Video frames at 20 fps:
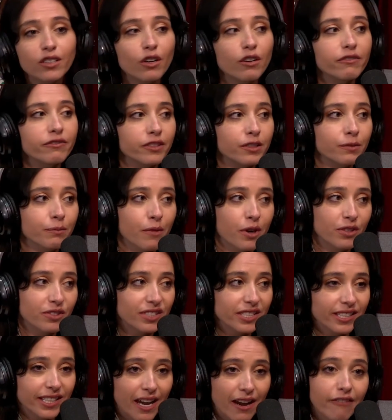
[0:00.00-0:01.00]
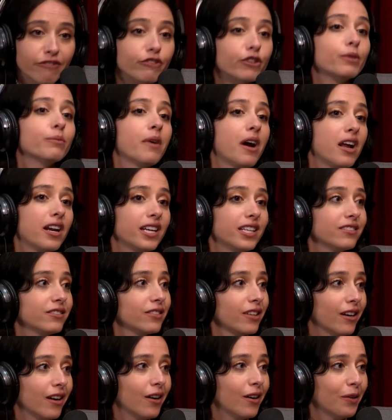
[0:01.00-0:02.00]
over mostly everybody.
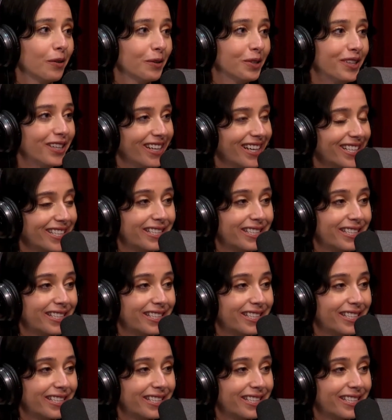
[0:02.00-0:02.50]
So, except